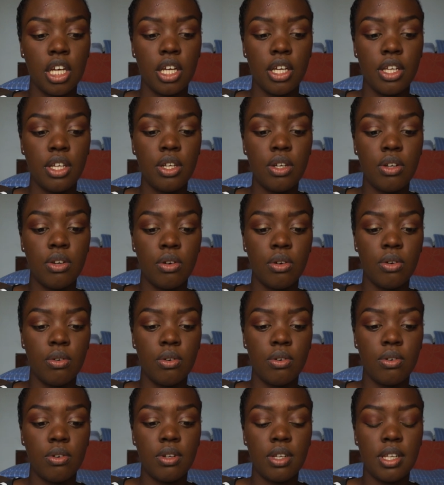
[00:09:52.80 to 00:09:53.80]
you know,
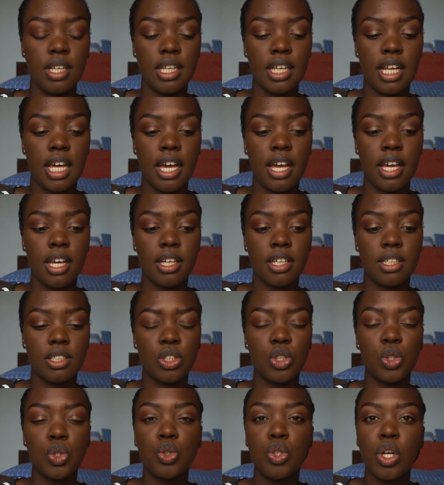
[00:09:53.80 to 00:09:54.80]
like
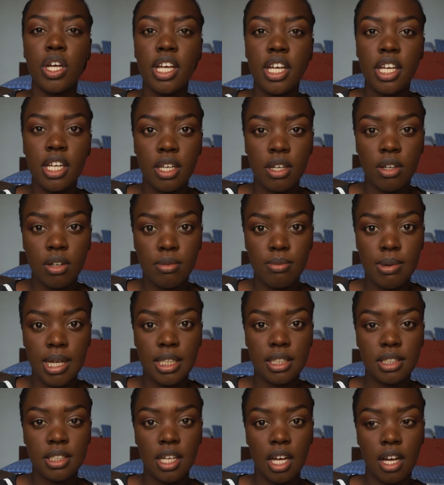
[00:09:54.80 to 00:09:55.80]
strain on
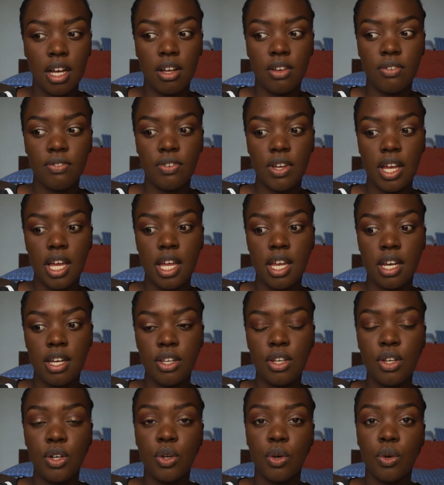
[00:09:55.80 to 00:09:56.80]
myself. And
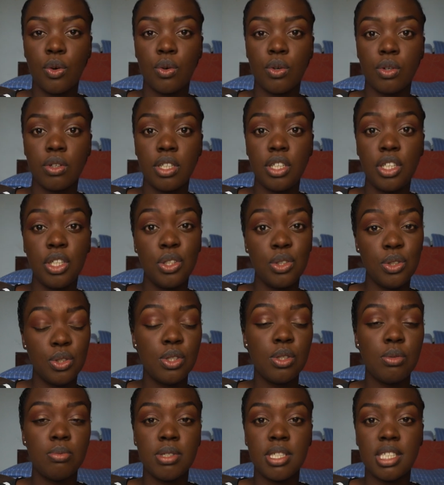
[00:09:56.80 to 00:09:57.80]
you know,
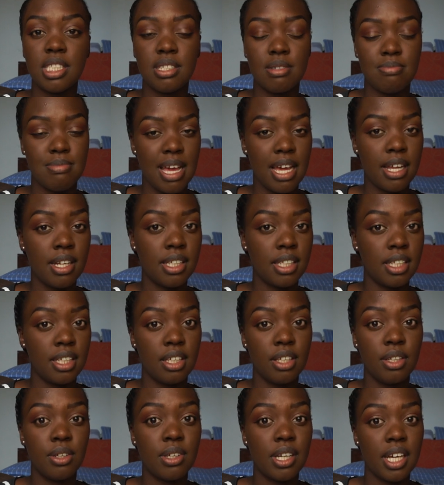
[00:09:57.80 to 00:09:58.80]
YouTube is
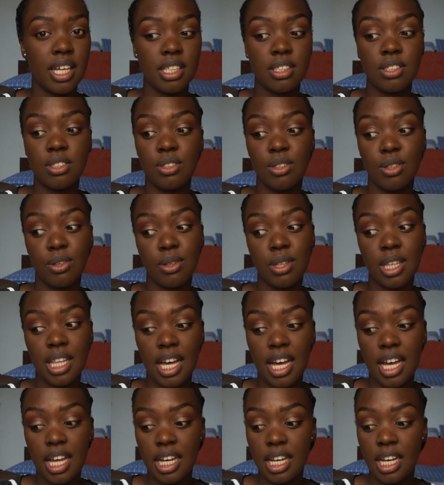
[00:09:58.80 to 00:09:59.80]
demanding. You guys know
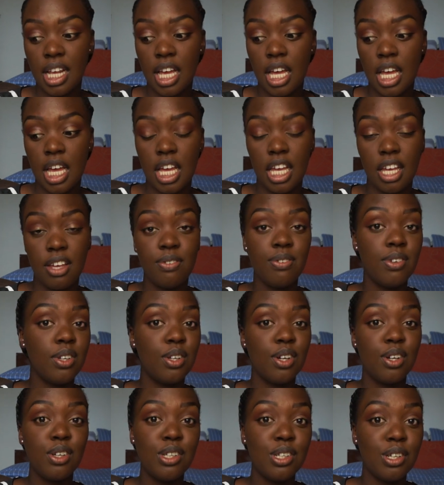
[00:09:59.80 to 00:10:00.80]
that. If you
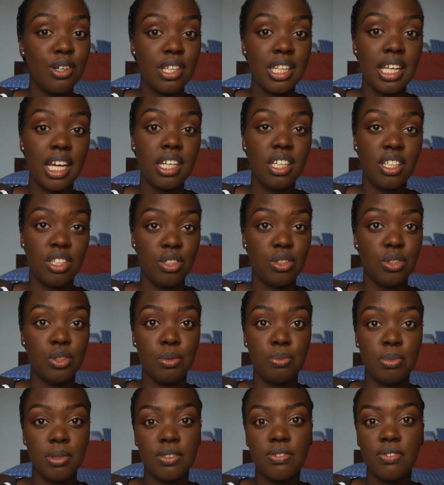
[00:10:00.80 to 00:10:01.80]
don't know that,
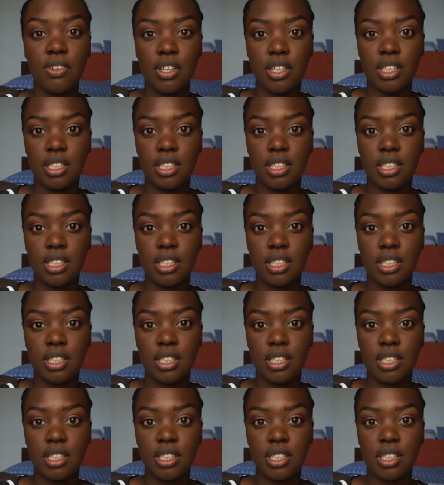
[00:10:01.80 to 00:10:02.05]
YouTube is very